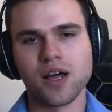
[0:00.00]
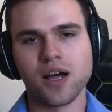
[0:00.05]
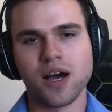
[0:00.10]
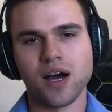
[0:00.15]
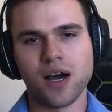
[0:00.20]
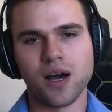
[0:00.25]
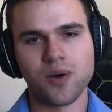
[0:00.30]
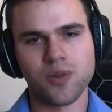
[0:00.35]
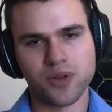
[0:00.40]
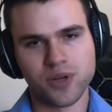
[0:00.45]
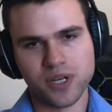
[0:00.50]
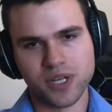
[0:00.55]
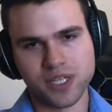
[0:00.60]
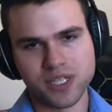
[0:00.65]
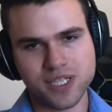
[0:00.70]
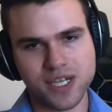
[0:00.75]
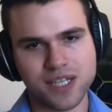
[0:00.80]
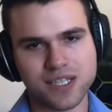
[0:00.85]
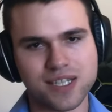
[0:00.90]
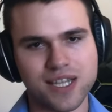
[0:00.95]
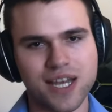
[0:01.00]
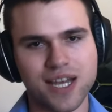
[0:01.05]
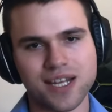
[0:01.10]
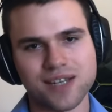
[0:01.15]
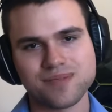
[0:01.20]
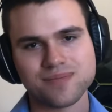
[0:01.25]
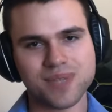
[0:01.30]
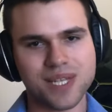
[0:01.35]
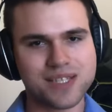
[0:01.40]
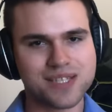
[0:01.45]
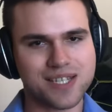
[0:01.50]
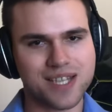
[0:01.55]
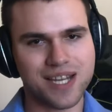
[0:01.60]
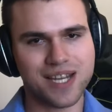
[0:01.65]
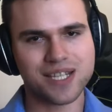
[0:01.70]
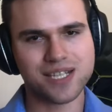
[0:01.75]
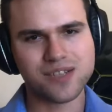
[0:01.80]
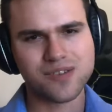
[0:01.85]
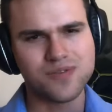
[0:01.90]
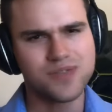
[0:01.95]
they're going to conduct that as a
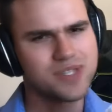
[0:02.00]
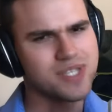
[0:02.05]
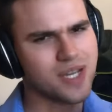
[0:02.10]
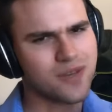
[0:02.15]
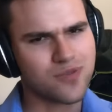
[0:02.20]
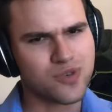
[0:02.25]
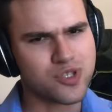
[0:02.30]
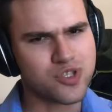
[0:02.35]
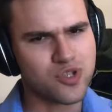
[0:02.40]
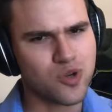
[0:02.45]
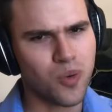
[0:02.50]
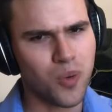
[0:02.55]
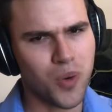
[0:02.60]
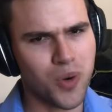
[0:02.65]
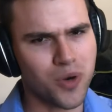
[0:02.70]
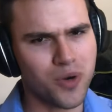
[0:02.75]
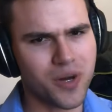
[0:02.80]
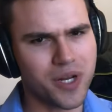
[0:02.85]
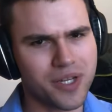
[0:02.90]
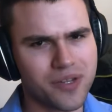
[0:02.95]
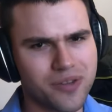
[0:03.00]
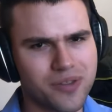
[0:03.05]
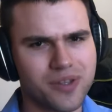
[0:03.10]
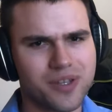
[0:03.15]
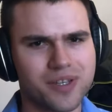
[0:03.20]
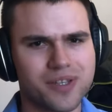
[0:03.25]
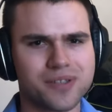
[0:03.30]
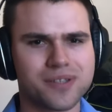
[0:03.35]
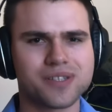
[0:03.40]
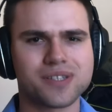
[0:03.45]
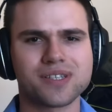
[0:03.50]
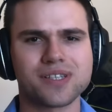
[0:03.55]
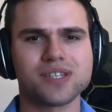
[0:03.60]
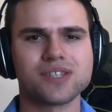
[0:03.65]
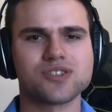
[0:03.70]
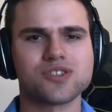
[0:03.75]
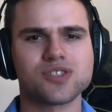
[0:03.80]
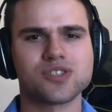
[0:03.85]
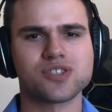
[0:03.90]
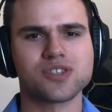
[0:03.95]
kind of, it's not for score or anything.
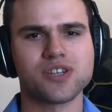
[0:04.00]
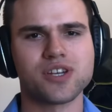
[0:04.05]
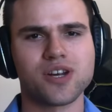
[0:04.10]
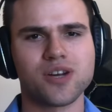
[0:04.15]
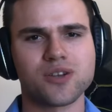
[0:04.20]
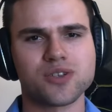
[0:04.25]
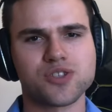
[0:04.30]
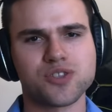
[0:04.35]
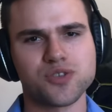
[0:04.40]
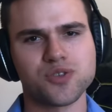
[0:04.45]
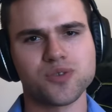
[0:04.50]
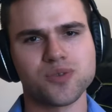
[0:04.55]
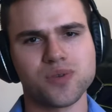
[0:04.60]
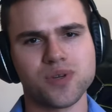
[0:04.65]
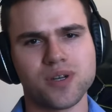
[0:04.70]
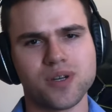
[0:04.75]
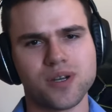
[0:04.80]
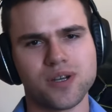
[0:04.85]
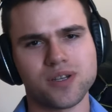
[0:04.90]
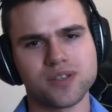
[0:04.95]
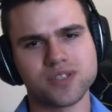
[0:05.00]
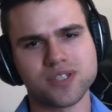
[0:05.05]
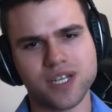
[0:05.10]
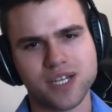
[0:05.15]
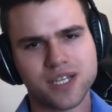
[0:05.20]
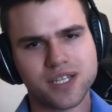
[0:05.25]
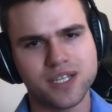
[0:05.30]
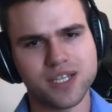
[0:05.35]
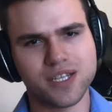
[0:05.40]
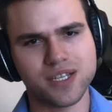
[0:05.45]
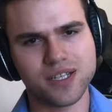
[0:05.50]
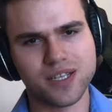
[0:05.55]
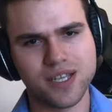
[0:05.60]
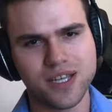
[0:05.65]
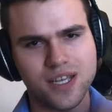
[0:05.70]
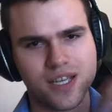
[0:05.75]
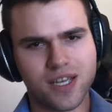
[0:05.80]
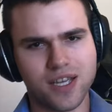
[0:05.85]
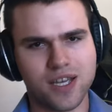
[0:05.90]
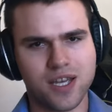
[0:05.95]
It's just there to kind of get
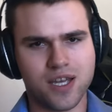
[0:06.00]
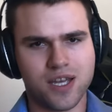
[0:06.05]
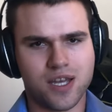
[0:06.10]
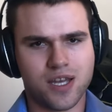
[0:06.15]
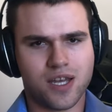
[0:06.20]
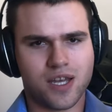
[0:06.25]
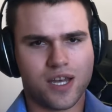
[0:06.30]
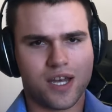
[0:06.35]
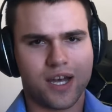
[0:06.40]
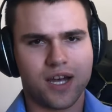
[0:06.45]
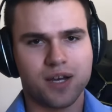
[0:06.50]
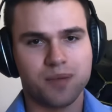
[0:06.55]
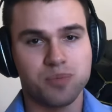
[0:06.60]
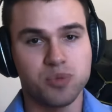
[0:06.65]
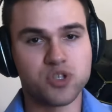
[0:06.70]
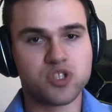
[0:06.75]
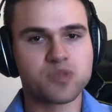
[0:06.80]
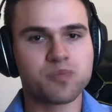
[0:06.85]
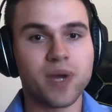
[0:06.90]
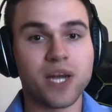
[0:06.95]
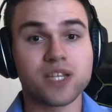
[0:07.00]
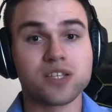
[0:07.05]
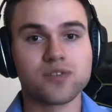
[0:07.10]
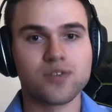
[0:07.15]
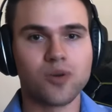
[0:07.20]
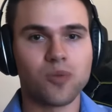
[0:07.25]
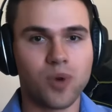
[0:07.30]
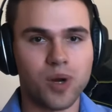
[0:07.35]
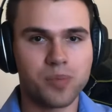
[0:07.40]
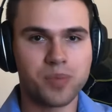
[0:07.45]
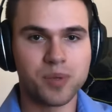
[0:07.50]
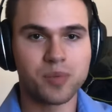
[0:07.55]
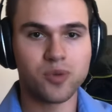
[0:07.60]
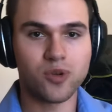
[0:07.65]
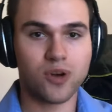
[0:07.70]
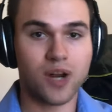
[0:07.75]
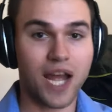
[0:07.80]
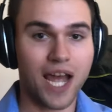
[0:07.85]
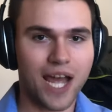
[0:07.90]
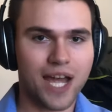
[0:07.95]
a perspective of where people
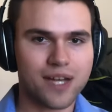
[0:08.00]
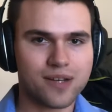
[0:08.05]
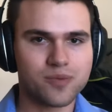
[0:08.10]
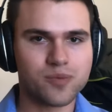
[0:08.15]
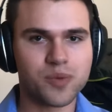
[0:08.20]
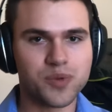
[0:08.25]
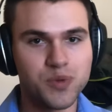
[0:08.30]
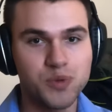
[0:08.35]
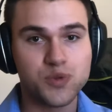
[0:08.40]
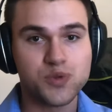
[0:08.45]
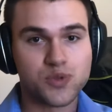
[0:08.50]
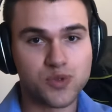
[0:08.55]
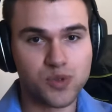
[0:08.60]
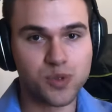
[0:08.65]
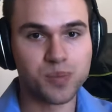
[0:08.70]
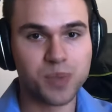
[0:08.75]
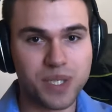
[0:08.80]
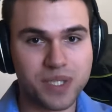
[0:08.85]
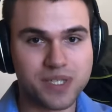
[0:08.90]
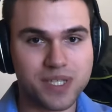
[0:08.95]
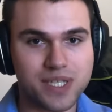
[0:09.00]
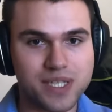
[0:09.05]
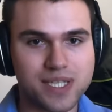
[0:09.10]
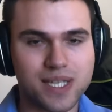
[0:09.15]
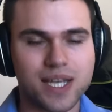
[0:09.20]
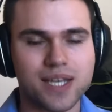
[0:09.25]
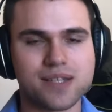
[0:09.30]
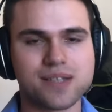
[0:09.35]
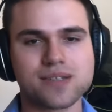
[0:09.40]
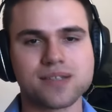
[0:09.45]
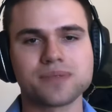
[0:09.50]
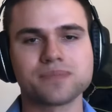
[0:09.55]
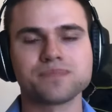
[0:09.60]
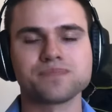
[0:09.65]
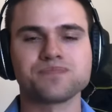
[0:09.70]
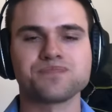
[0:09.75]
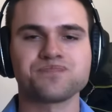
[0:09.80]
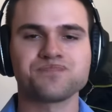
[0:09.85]
are at with this new PT test.